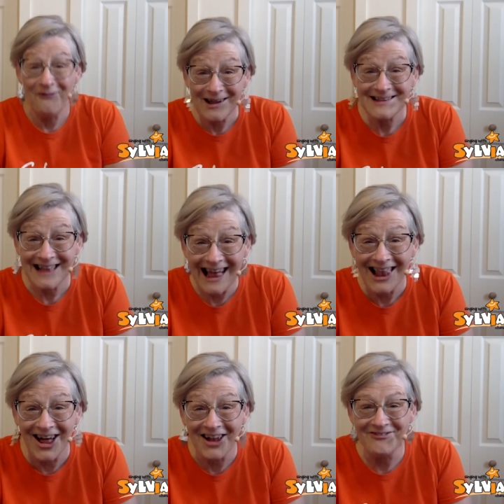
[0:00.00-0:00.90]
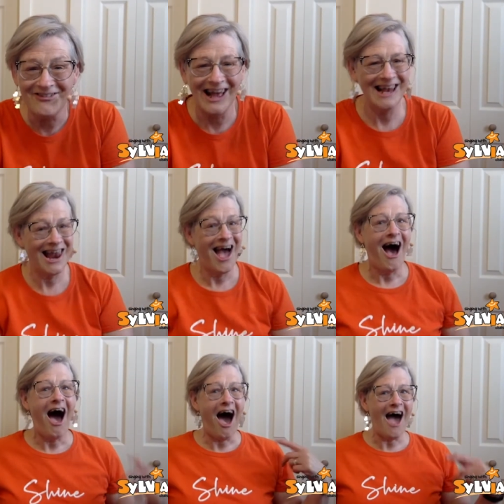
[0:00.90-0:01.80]
Wasn't that a lot of fun?
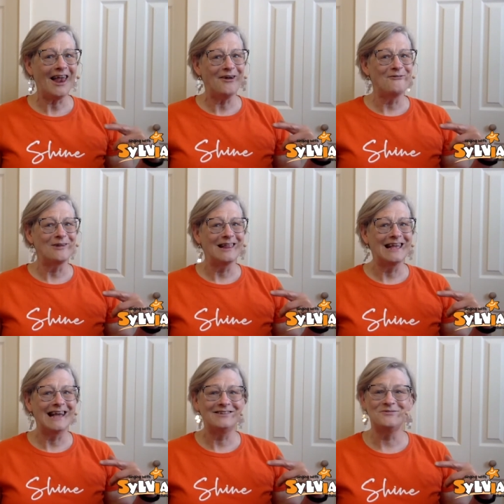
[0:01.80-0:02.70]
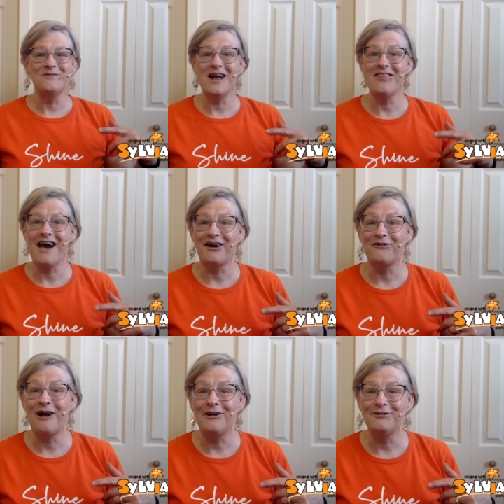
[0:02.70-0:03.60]
I don't really get to wear that
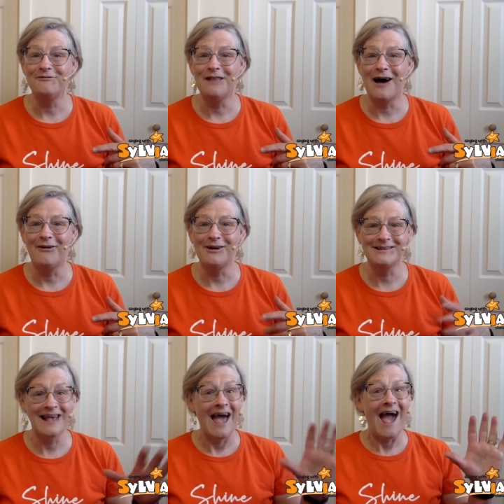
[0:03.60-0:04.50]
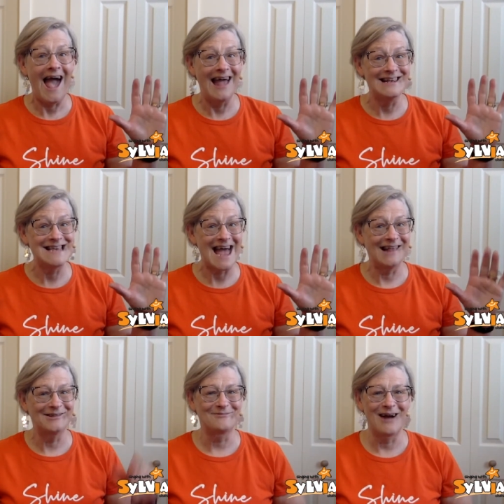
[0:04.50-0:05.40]
crown of flowers and
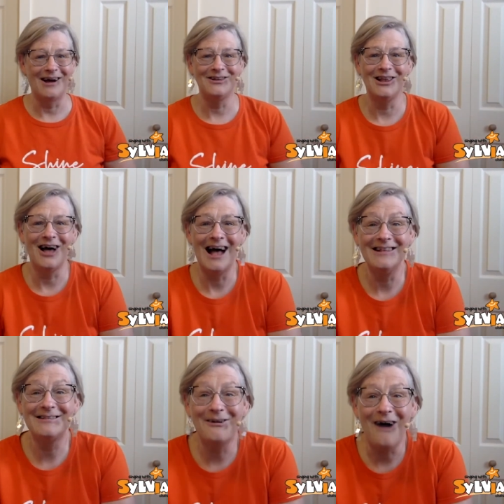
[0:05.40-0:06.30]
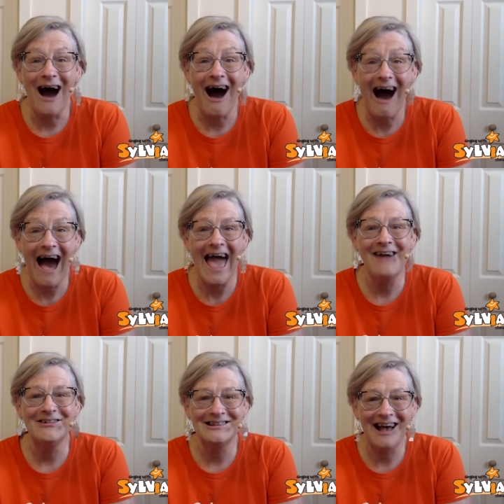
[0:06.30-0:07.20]
dance around a lot, so I
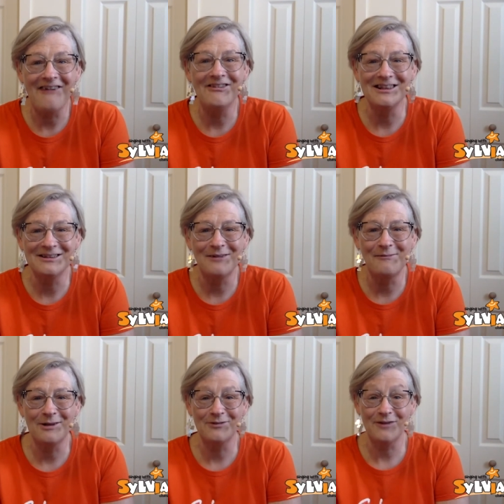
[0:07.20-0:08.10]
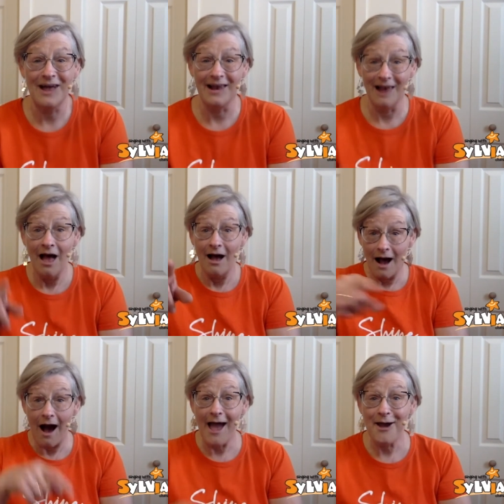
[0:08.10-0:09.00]
was having so much fun.
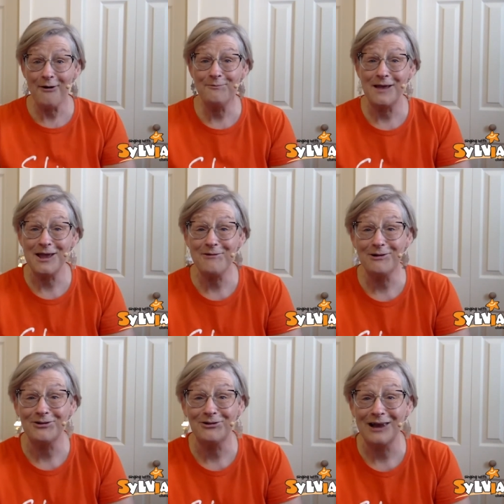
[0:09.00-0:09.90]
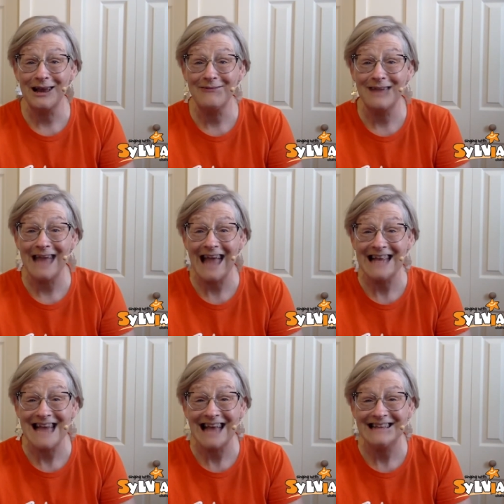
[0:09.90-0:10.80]
I hope that you were joining me and
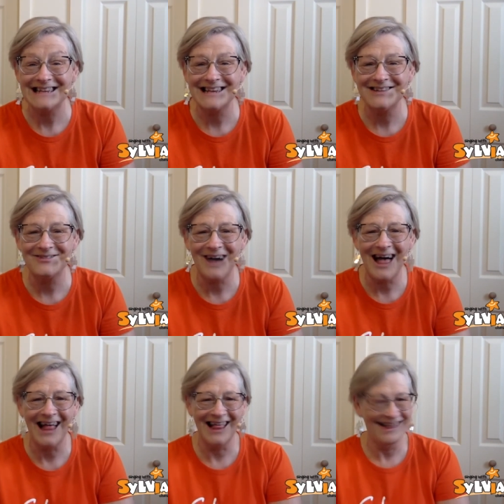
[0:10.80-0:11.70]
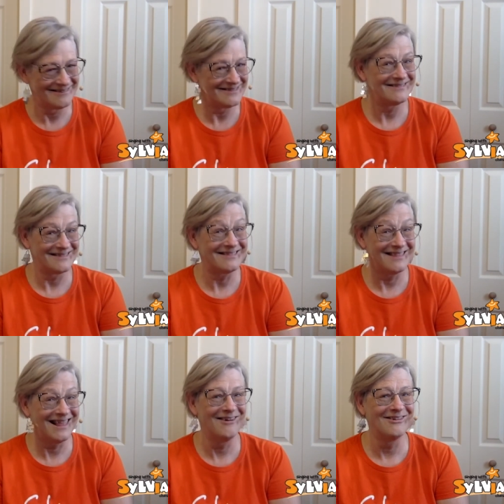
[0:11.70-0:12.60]
dancing as well.
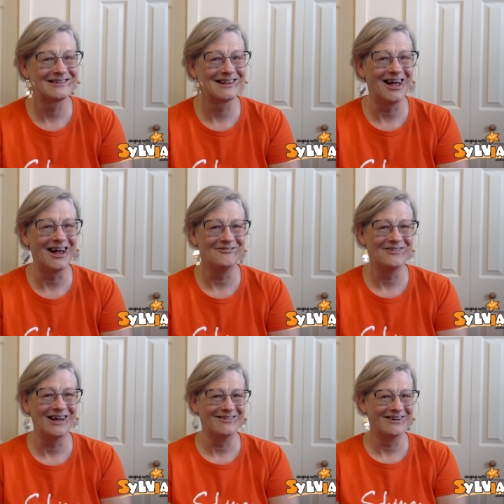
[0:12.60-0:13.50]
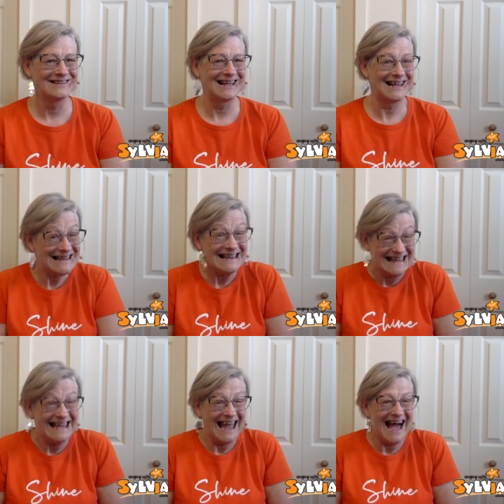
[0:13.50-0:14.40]
It was a lot of fun, wasn't it?
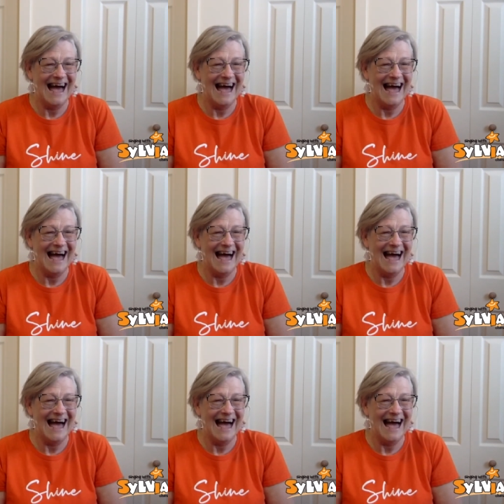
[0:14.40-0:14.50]
Yeah.